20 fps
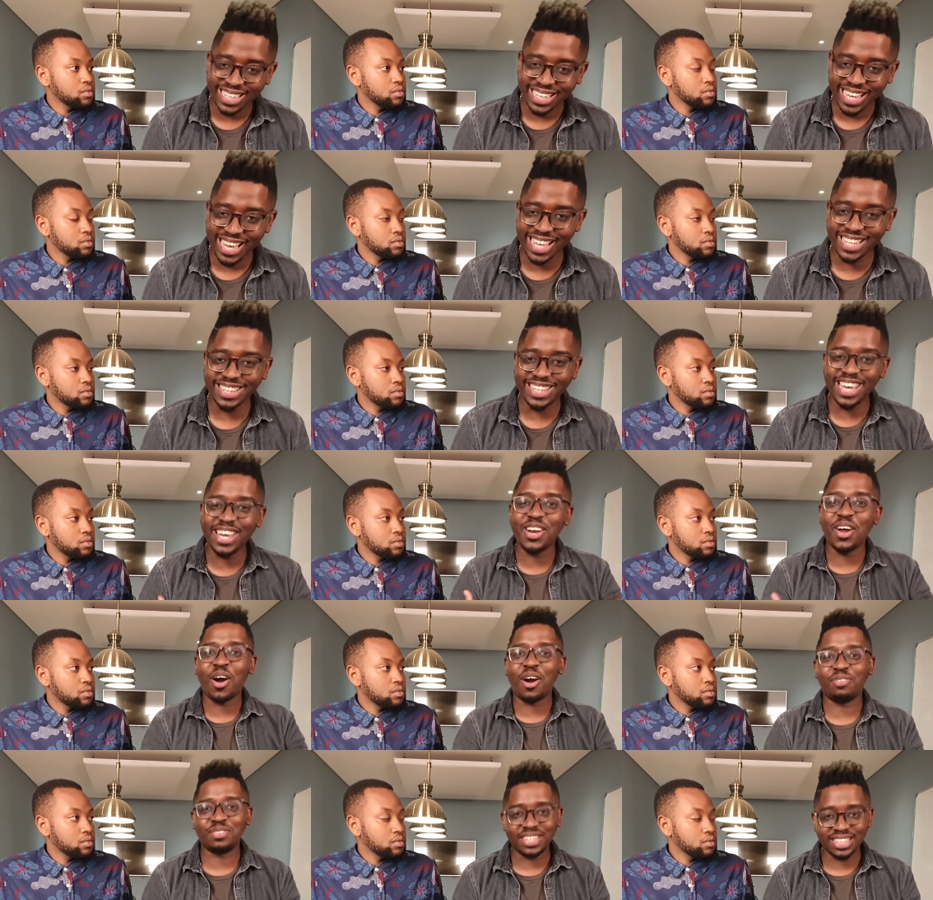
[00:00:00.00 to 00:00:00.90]
Speaker 1: And then
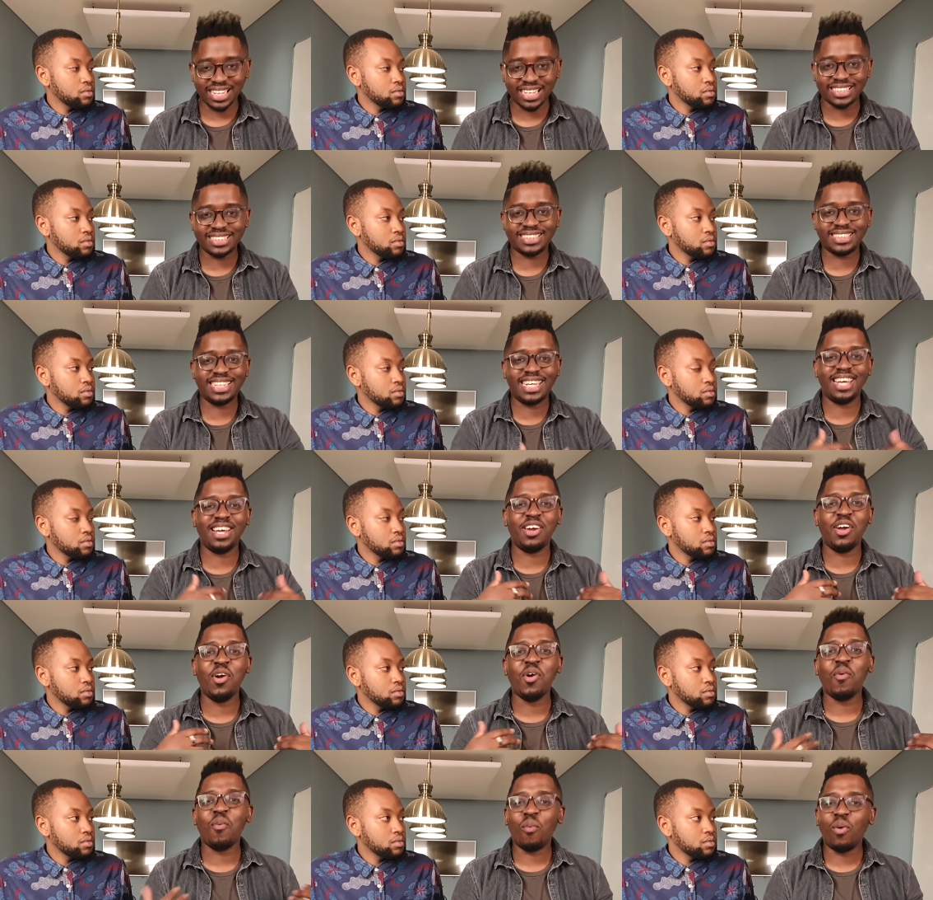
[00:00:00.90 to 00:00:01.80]
after that, seeing
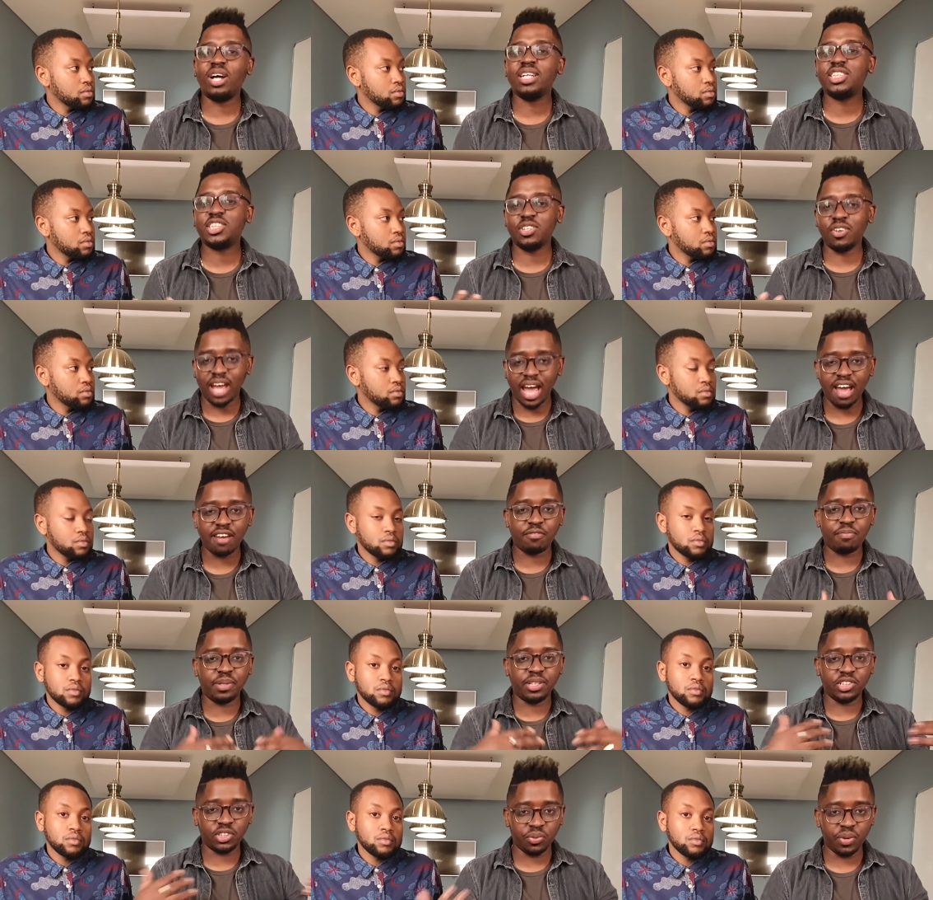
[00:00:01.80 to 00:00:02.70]
what you have
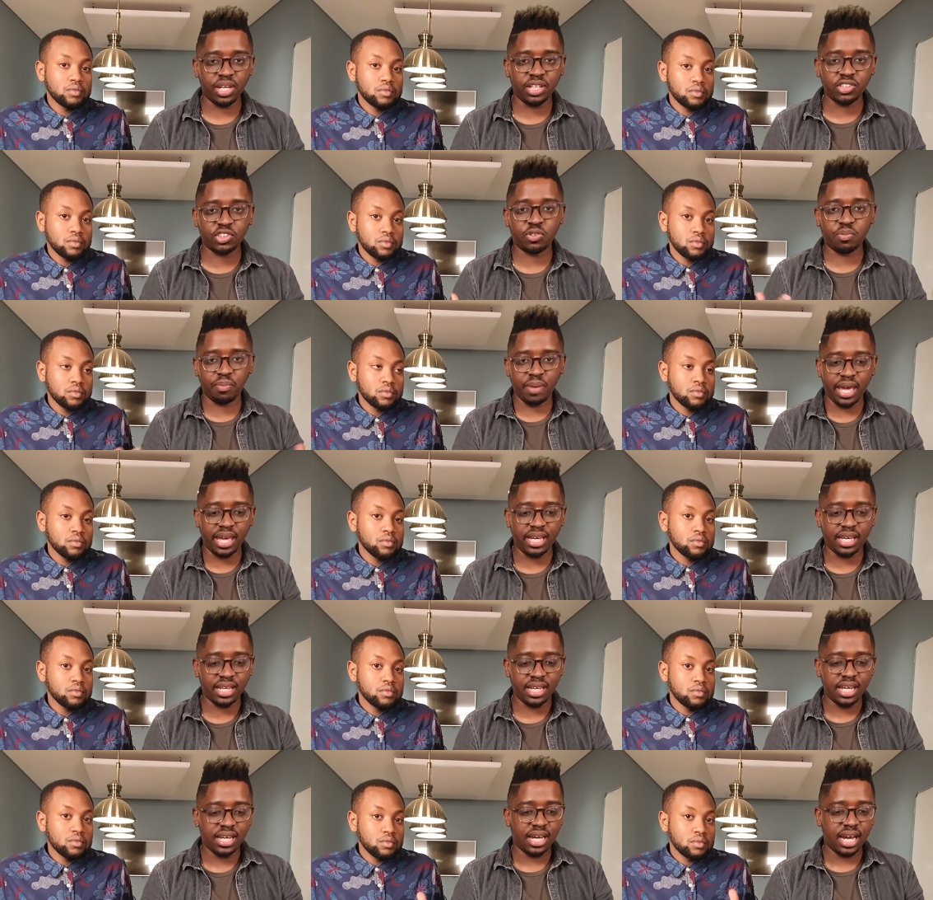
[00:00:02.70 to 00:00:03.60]
been doing to
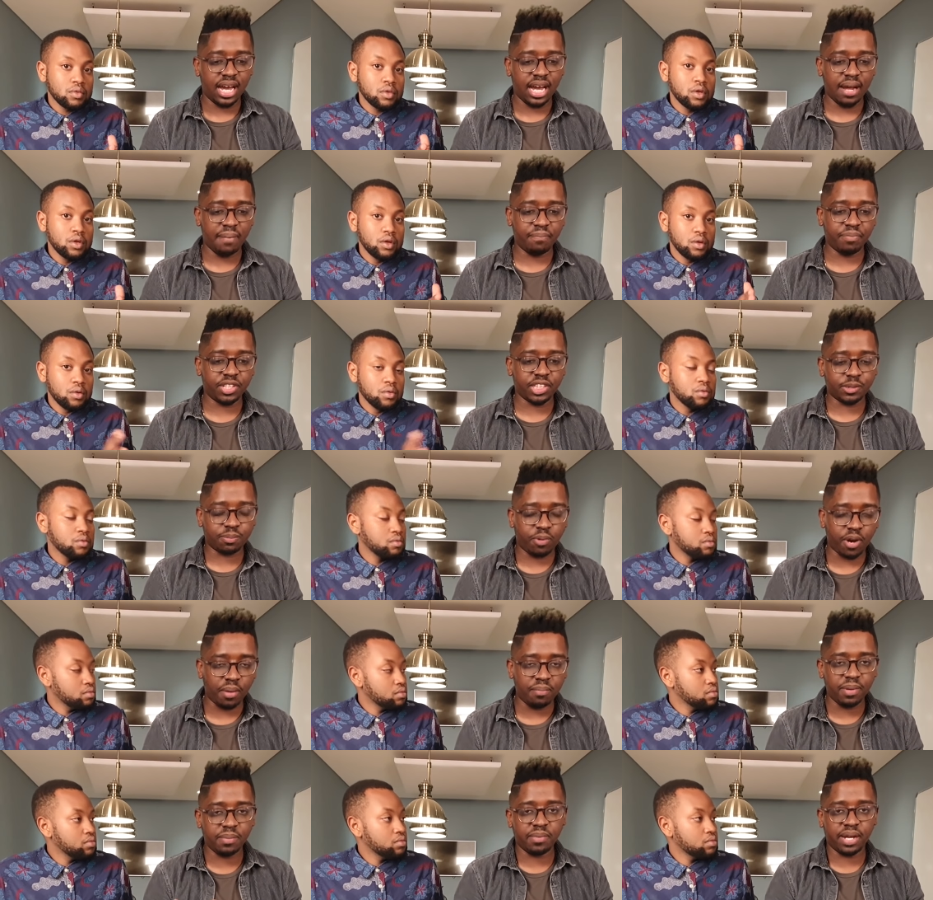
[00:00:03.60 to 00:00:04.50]
make um, this
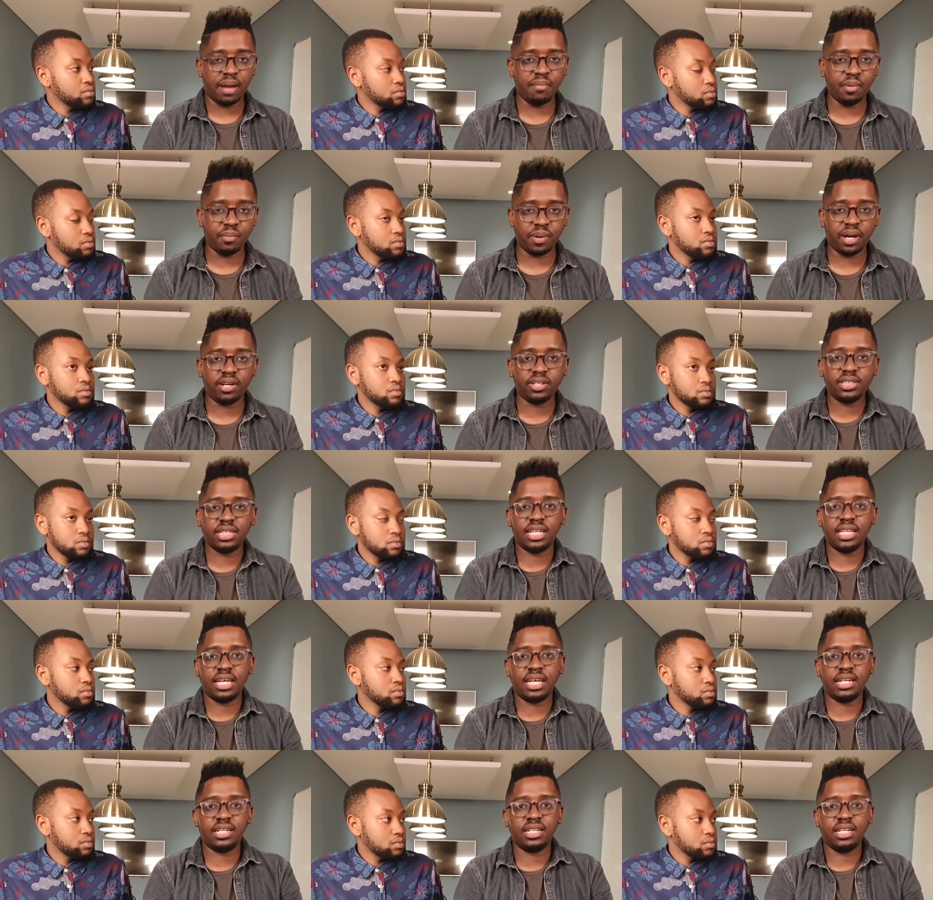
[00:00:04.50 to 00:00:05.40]
problem come about, and
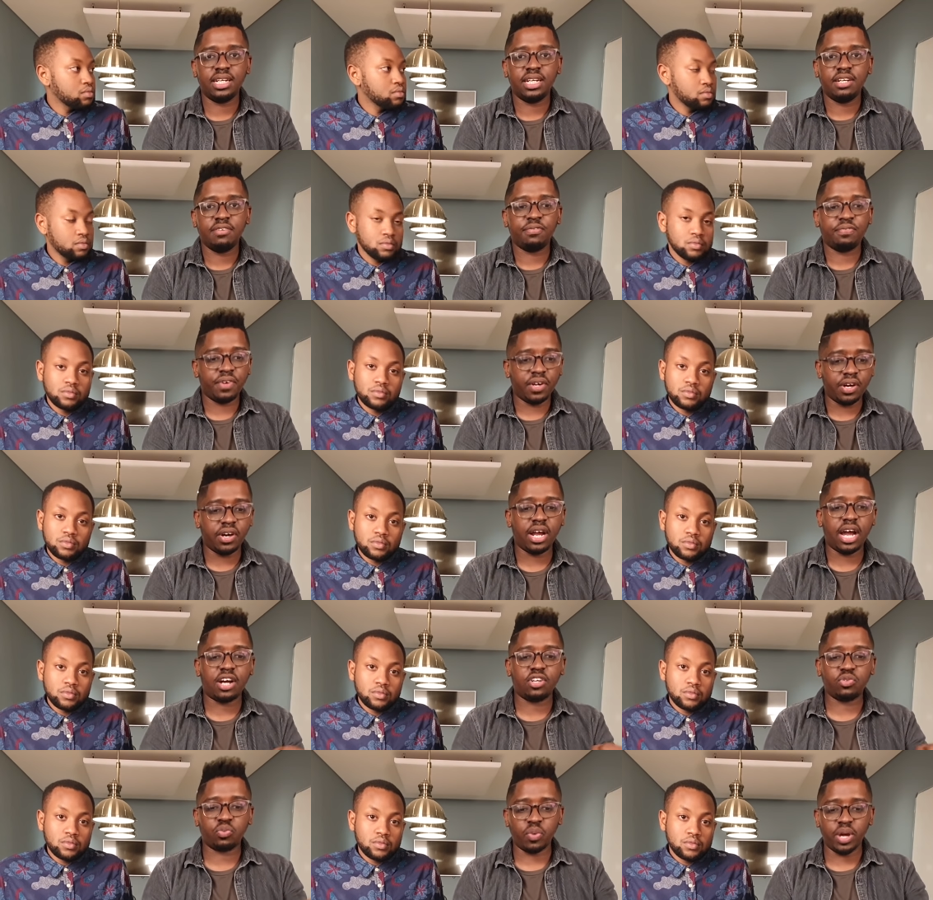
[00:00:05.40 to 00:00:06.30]
then figuring
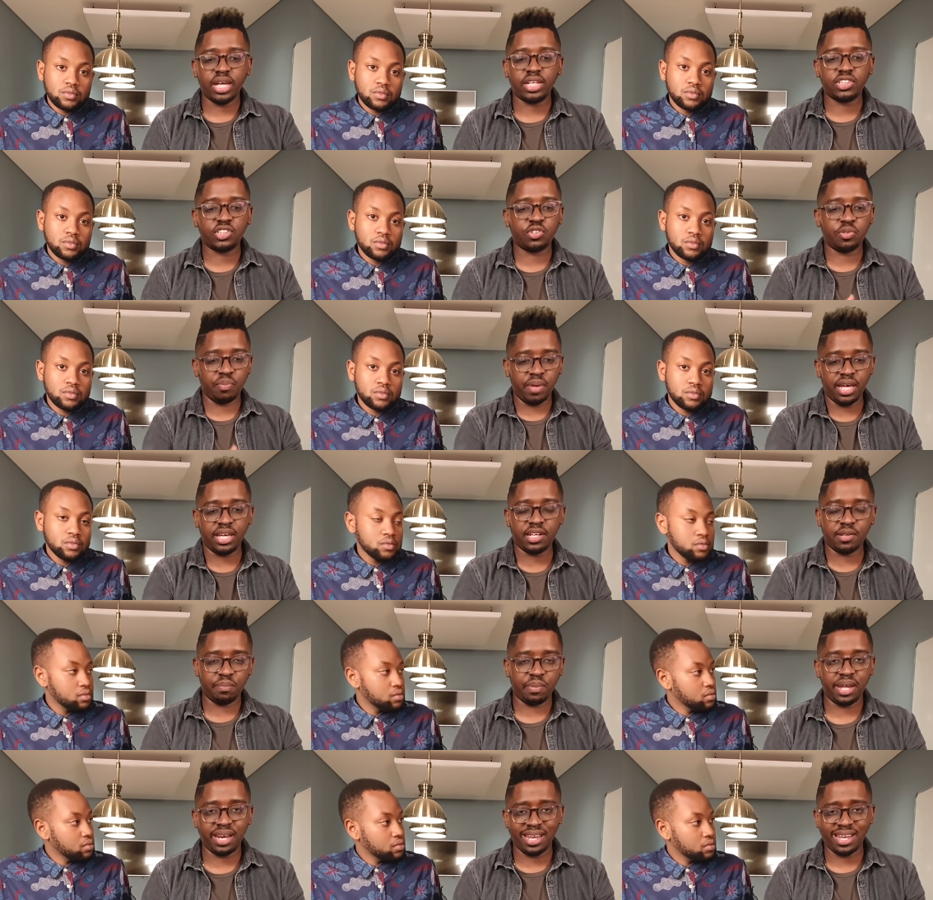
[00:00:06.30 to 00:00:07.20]
out ways to make
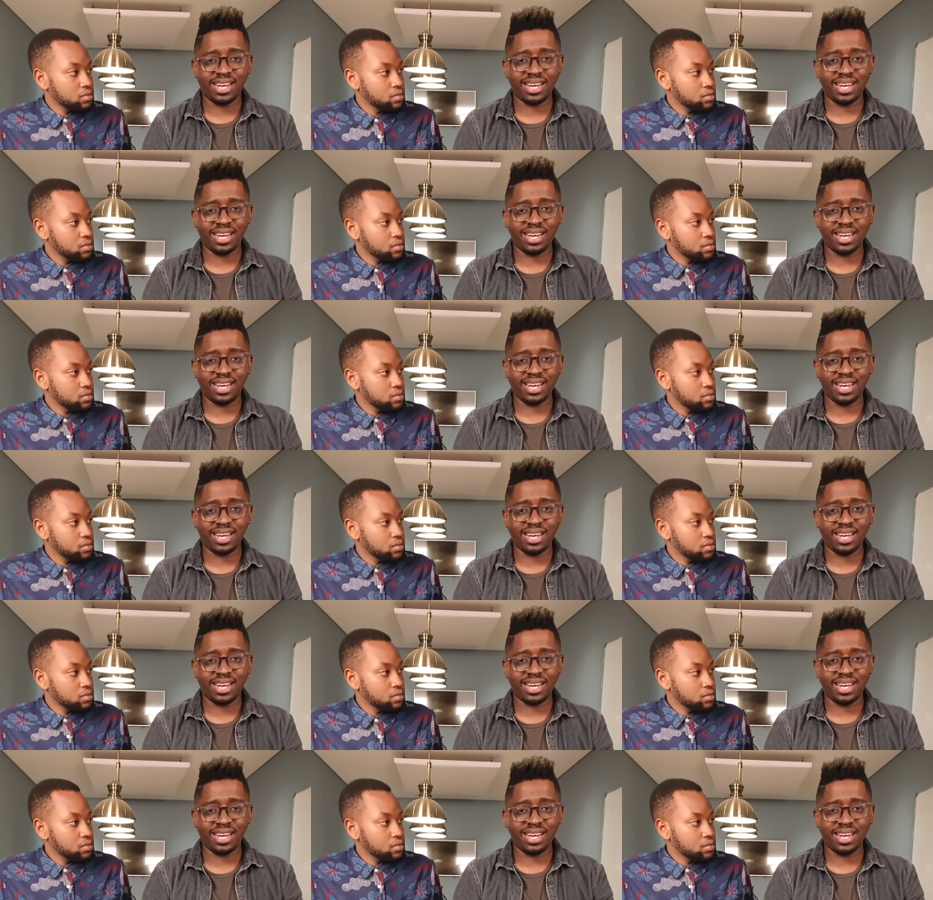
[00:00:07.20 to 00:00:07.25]
it better.